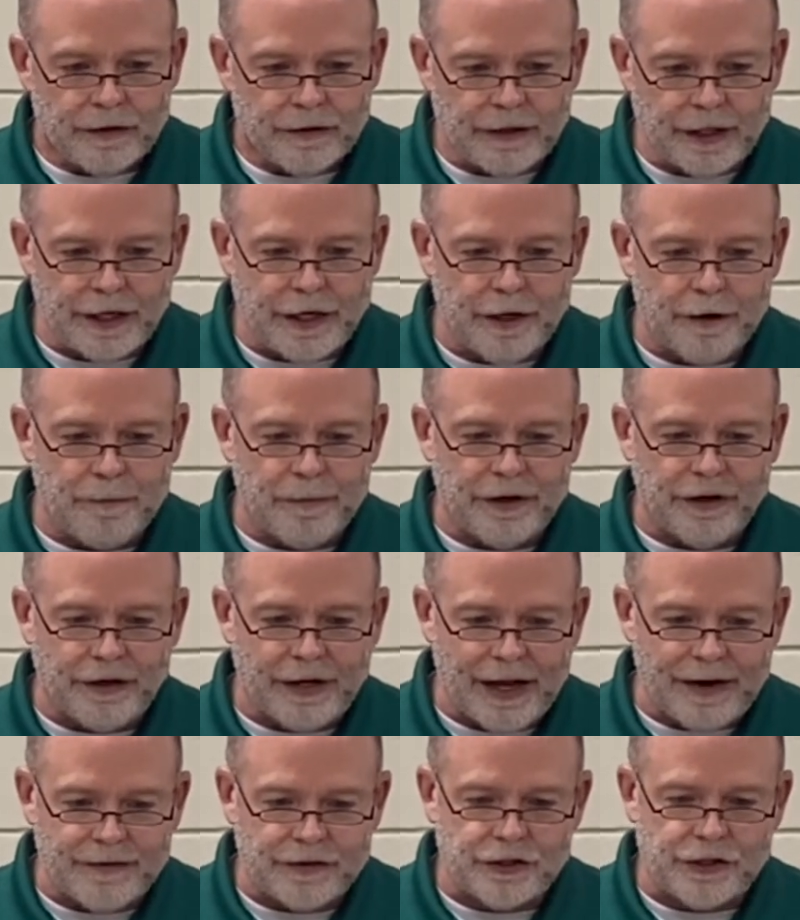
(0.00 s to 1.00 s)
they could have been
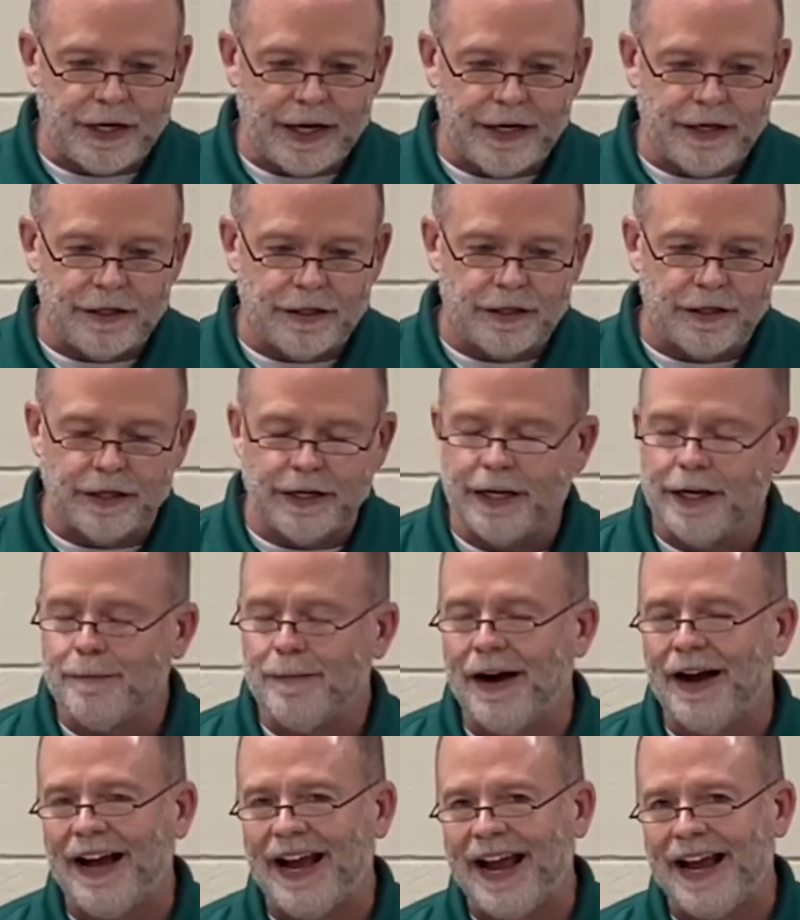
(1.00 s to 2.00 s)
devastating to
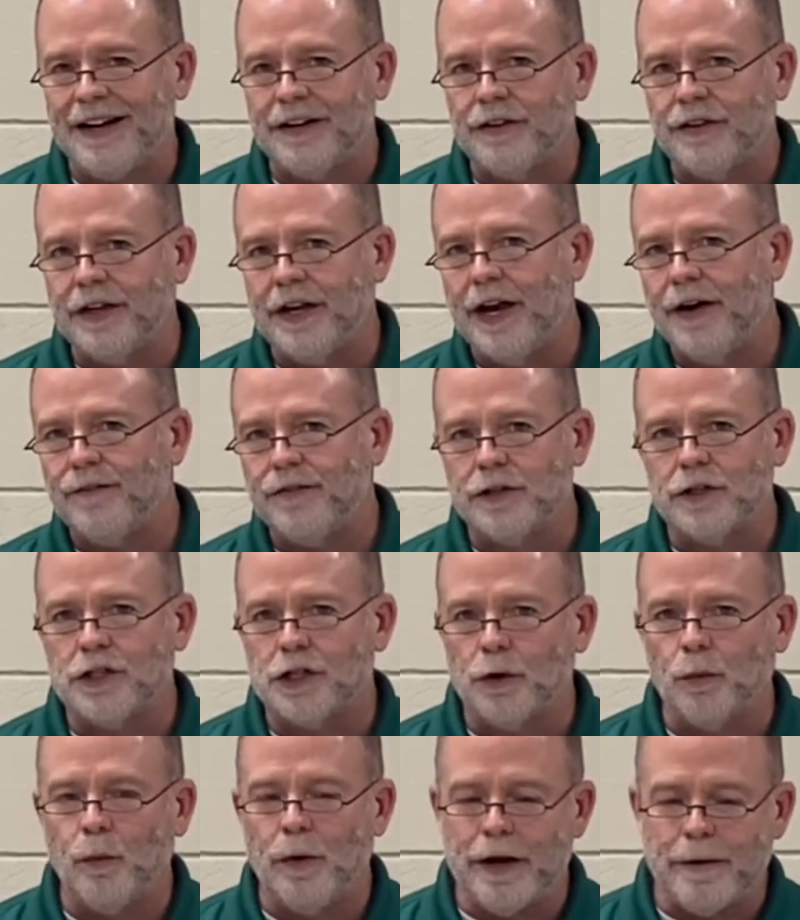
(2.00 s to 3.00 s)
Nehemiah and to the efforts
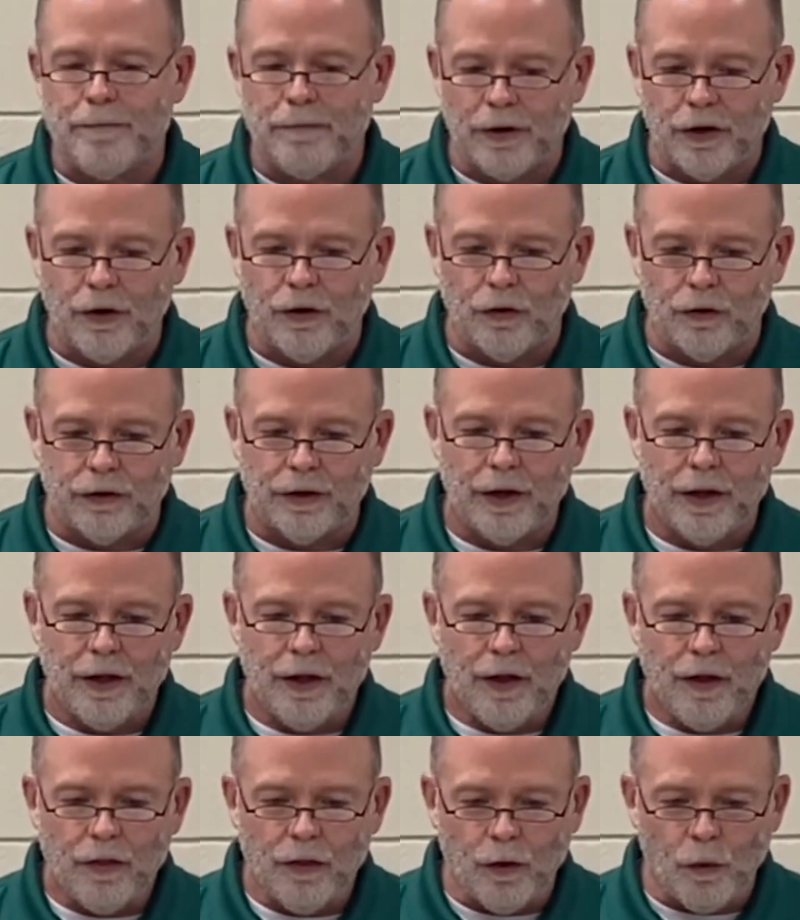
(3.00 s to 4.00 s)
to rebuild
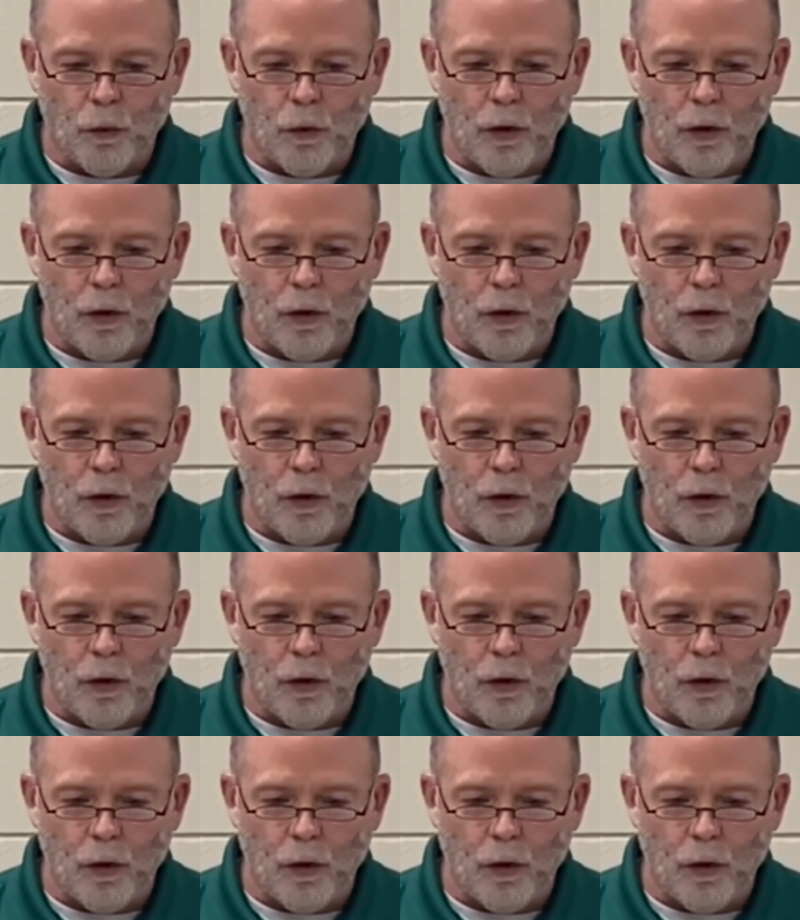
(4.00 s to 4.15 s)
the